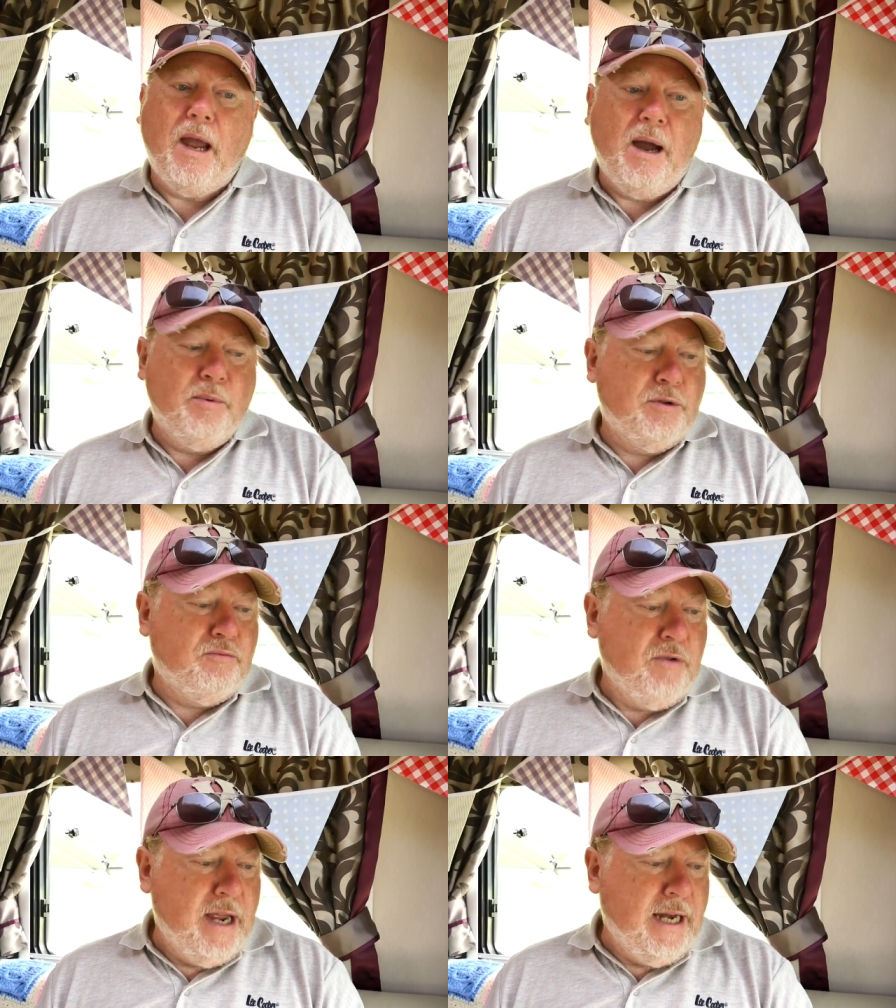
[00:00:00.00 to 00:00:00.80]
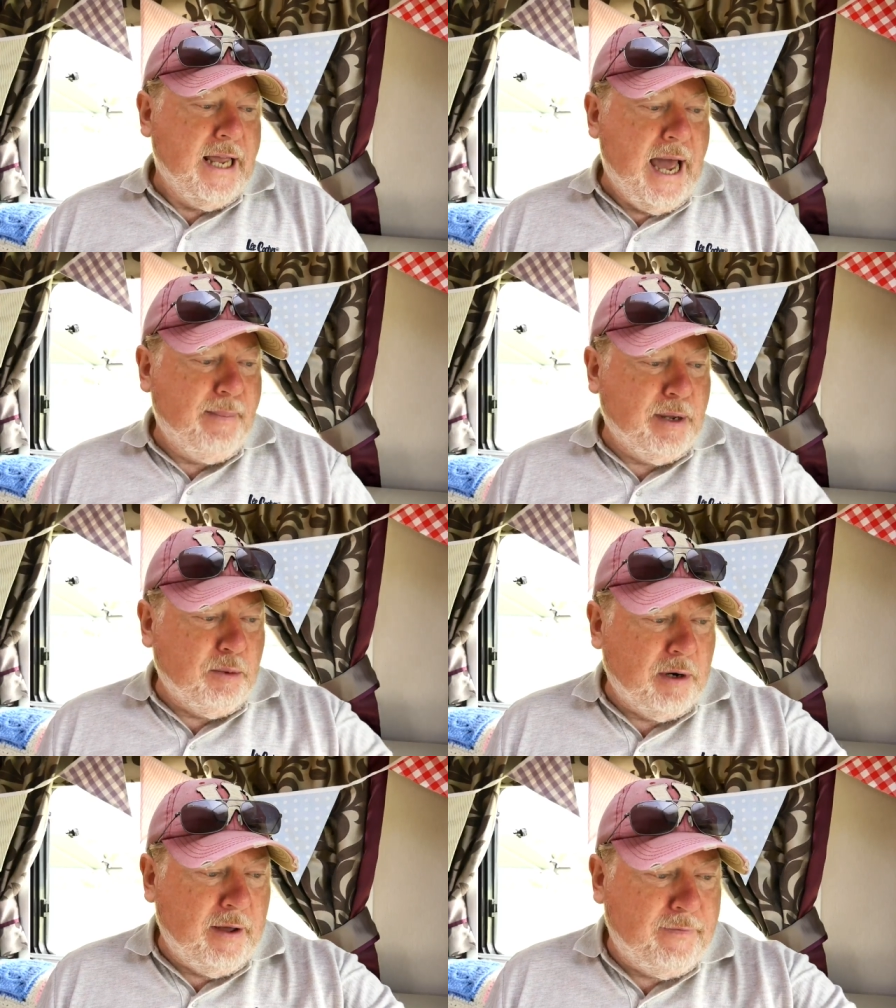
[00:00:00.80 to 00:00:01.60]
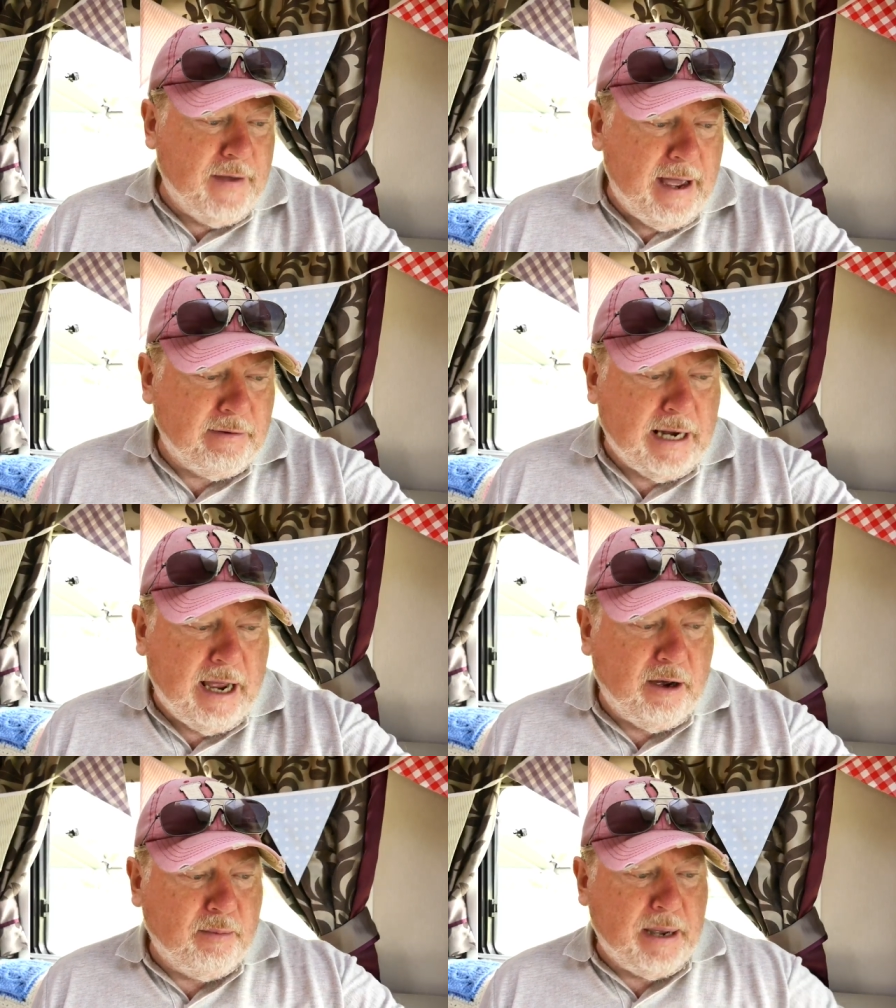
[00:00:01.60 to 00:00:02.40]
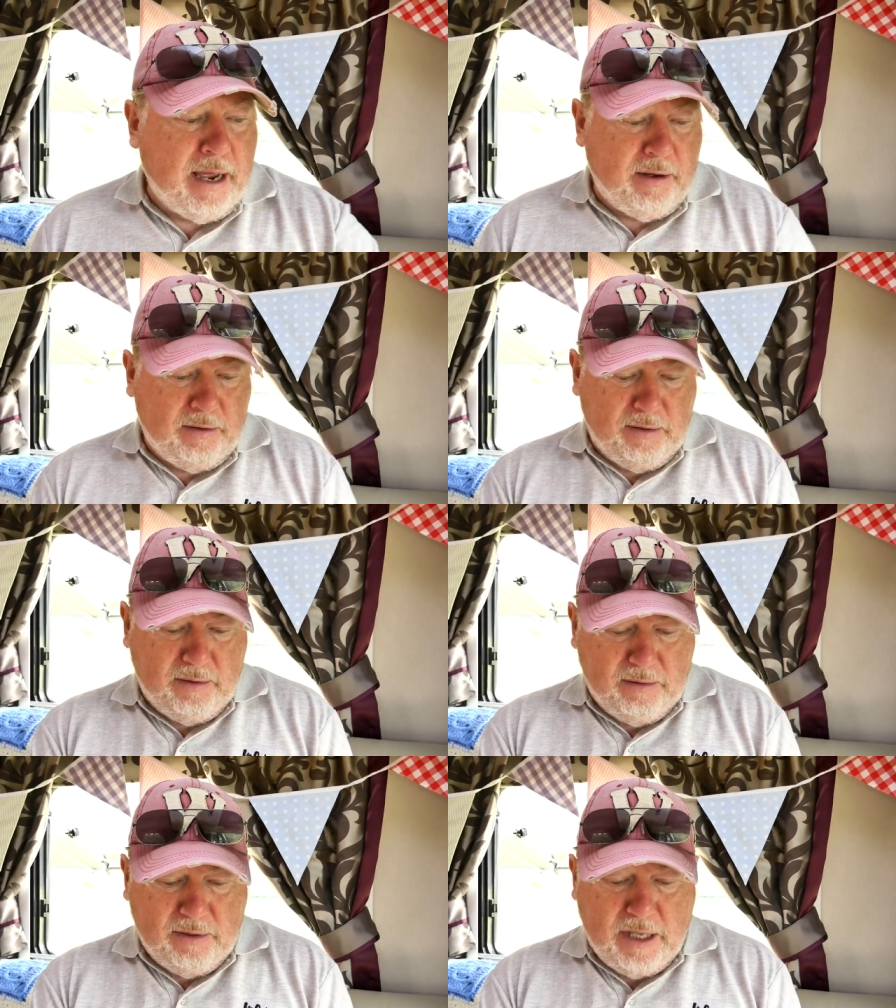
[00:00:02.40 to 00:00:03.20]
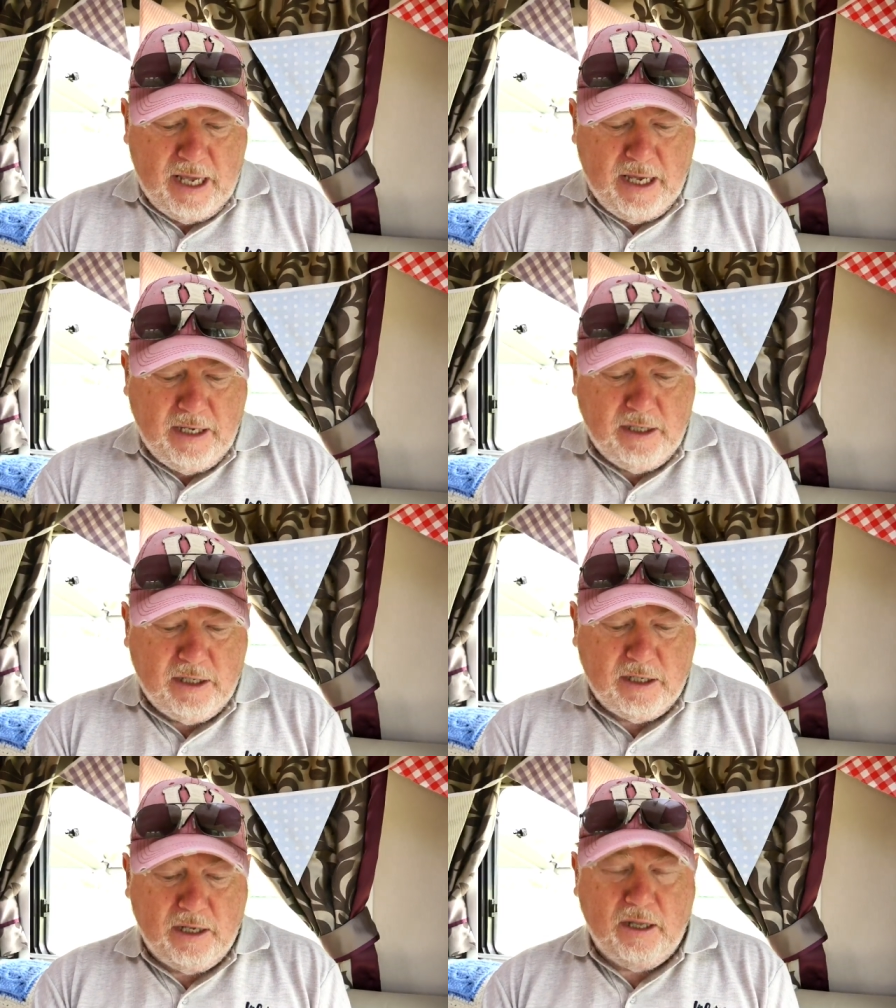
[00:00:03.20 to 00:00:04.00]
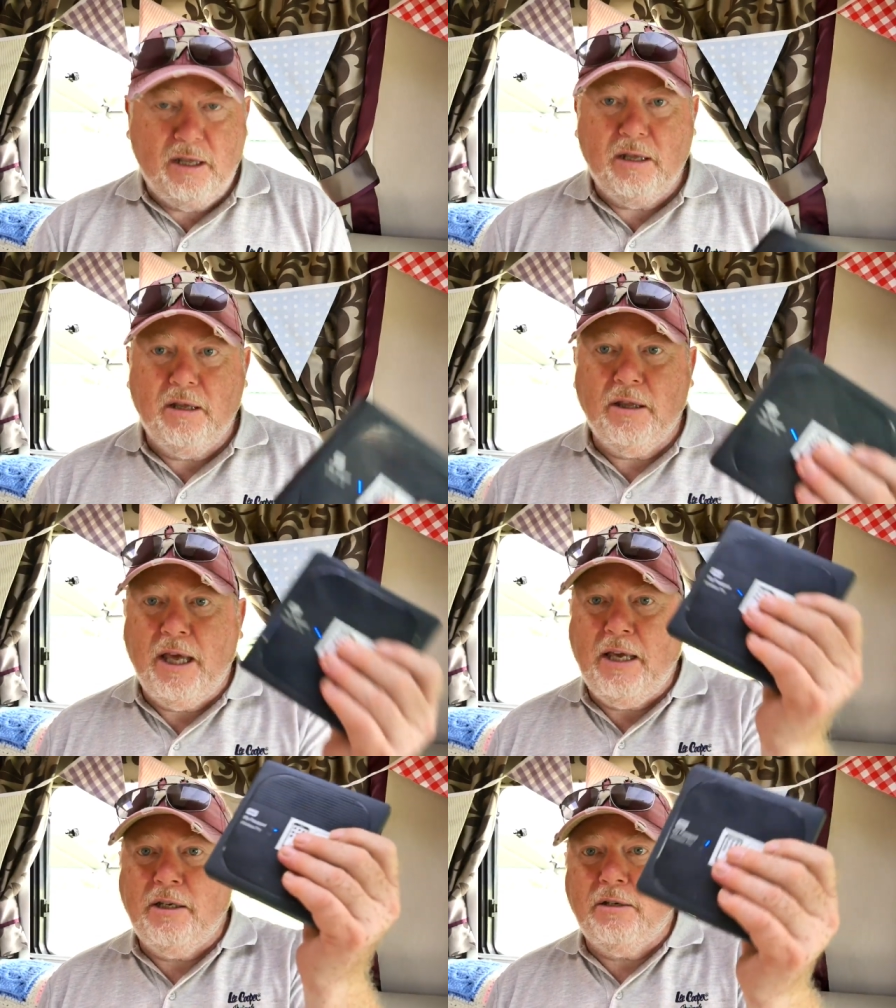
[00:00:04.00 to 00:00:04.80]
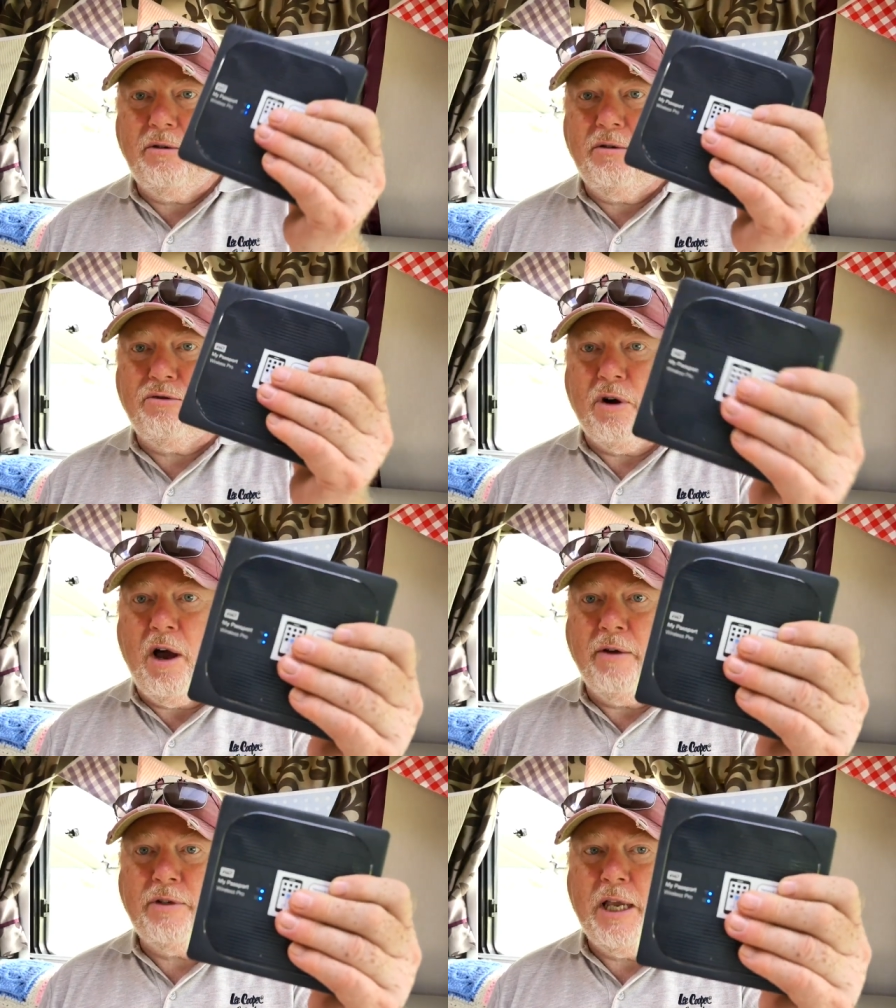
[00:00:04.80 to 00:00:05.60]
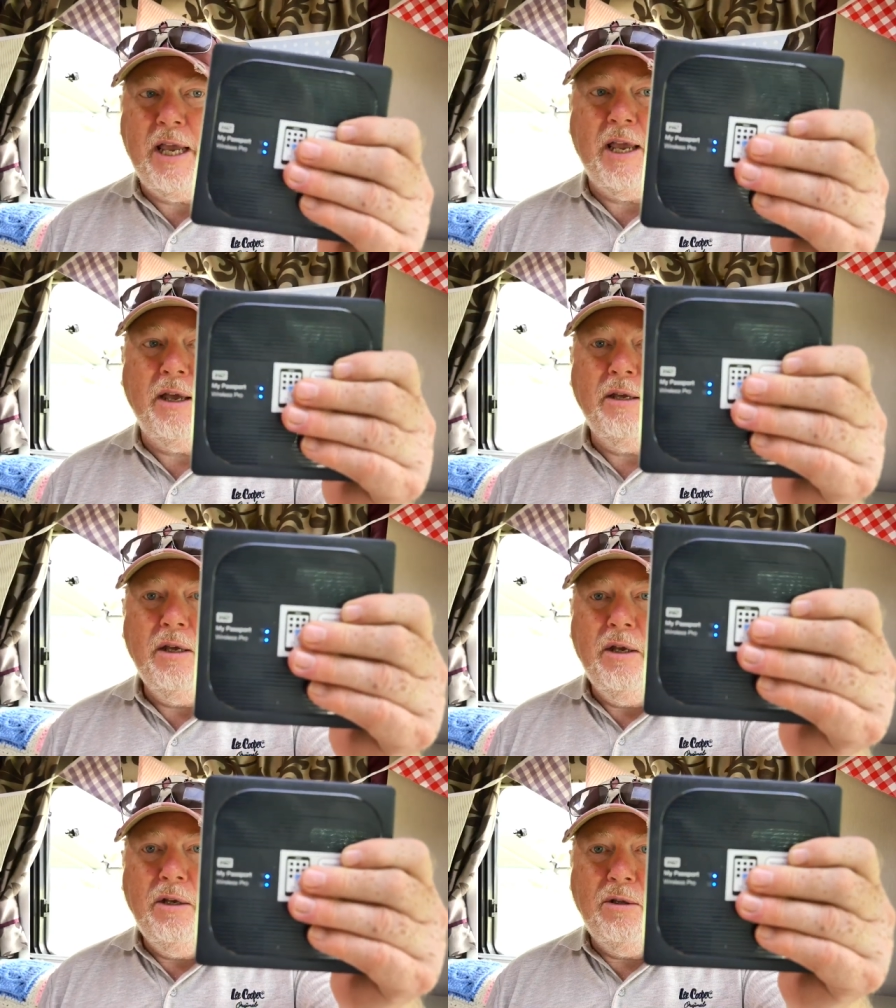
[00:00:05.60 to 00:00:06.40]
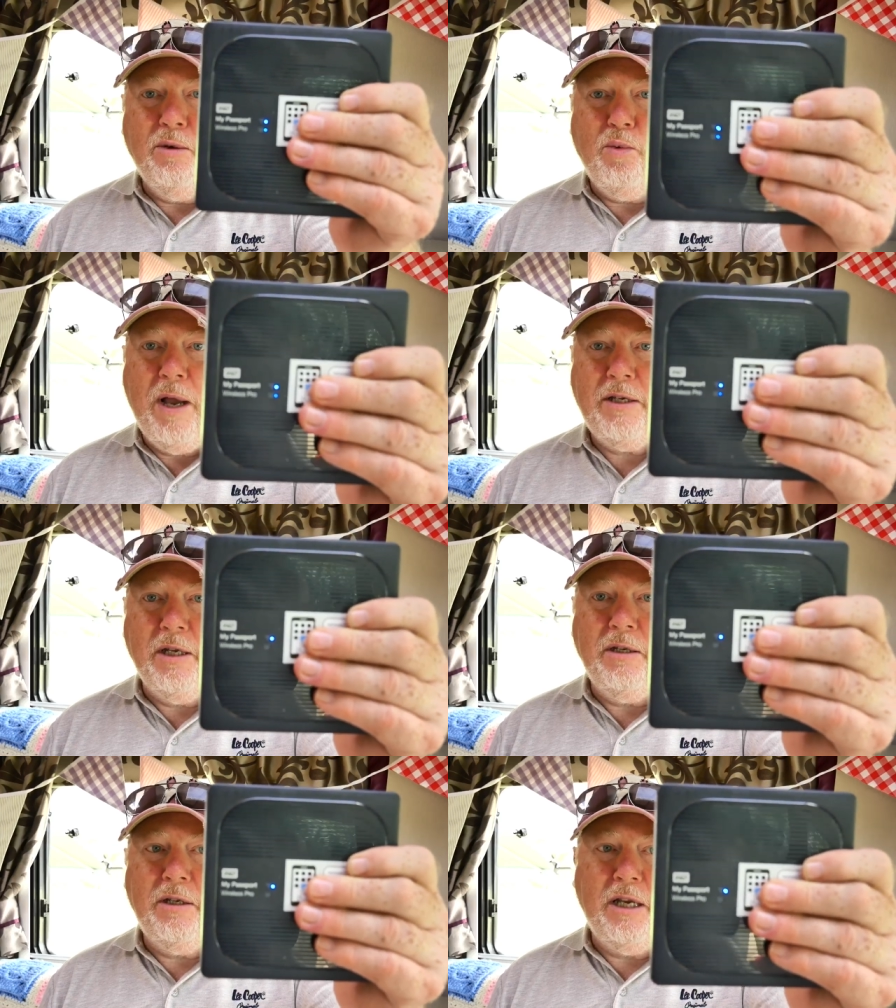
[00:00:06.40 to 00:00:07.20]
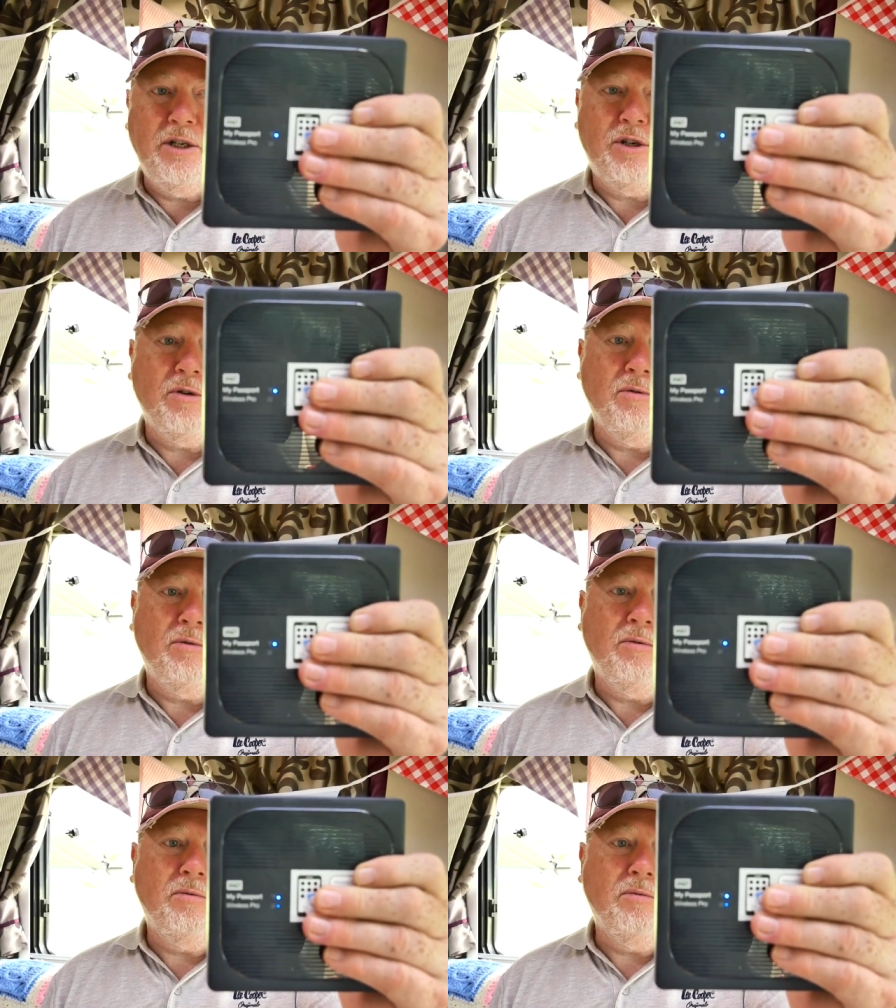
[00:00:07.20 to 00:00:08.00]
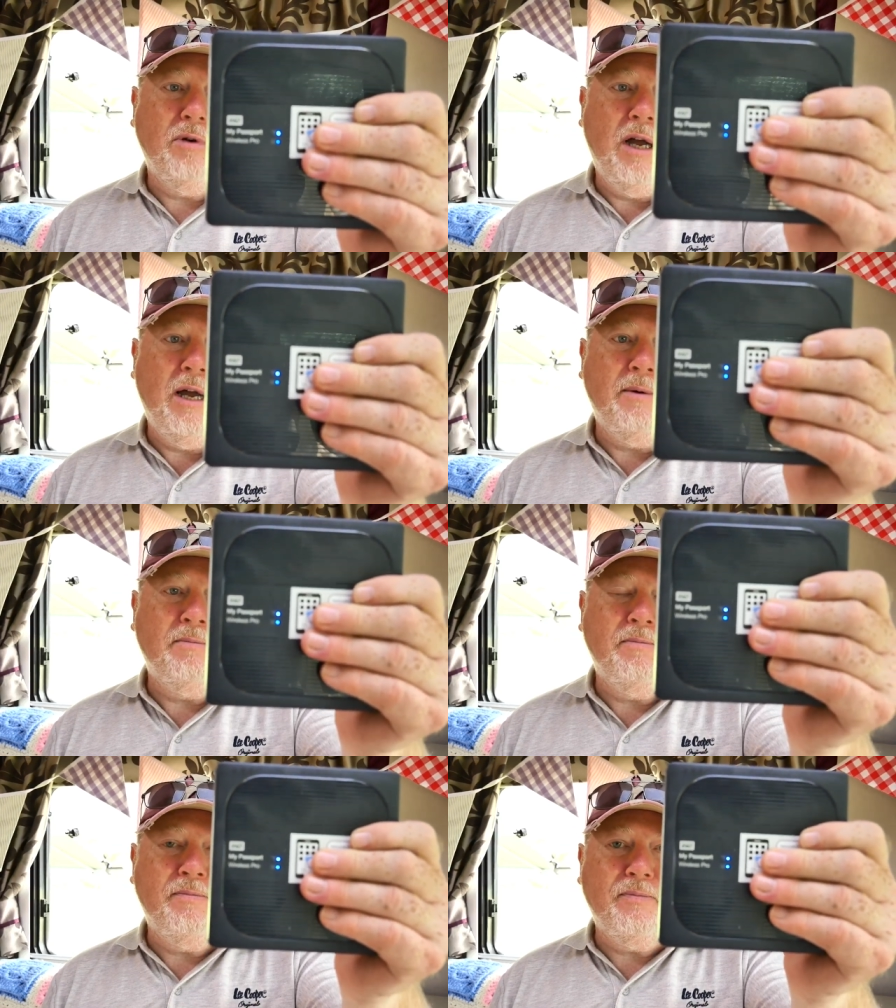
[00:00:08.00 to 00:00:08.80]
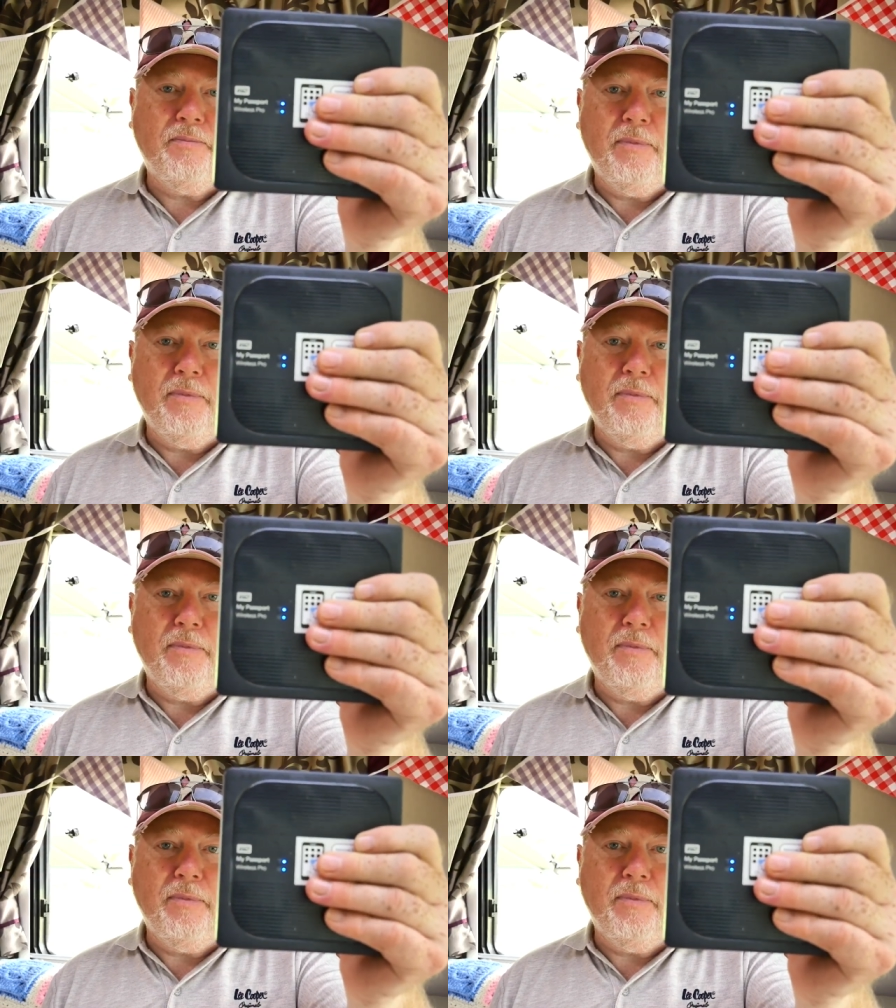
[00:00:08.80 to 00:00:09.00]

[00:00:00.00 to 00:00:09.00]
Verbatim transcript: I was really happy when I found out about these these drives here the Western Digital um,